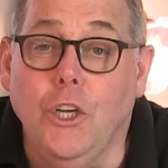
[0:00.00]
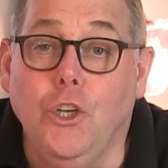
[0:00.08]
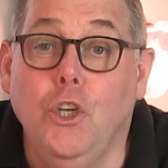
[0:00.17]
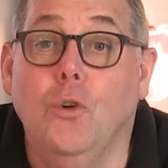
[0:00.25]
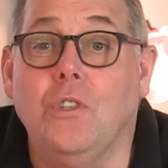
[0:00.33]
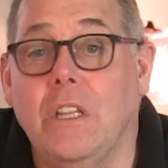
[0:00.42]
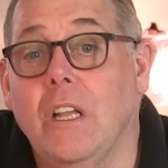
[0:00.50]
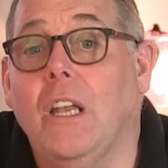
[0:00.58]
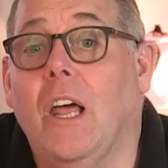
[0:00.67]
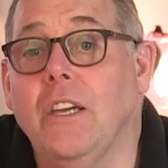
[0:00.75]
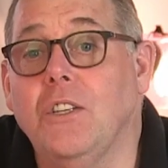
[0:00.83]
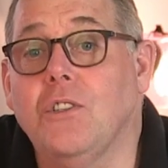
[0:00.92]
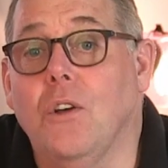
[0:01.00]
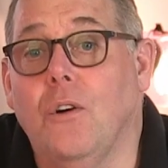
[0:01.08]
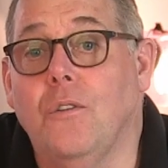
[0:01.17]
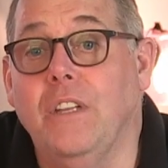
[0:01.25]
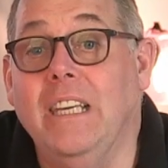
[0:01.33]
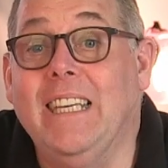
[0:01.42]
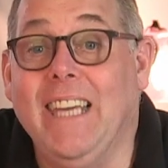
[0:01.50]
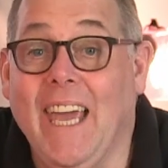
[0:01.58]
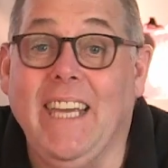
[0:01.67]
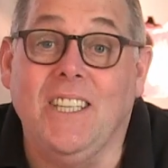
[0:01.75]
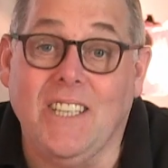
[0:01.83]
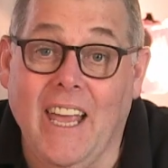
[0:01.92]
using the likes of the
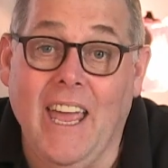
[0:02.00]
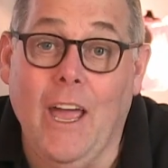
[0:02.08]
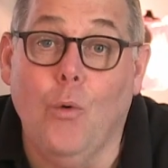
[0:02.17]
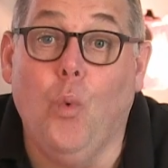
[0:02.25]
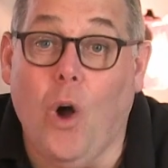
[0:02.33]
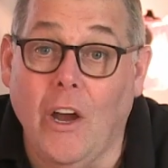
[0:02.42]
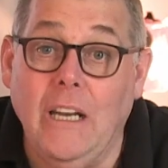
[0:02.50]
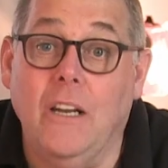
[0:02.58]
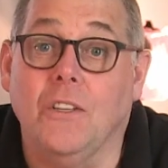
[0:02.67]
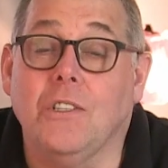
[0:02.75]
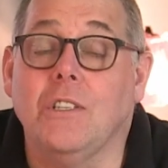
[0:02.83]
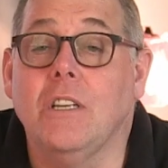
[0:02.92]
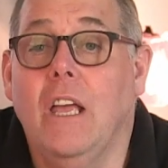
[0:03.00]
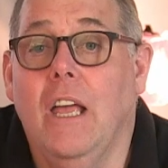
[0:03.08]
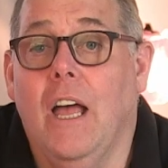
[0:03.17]
Case Air wireless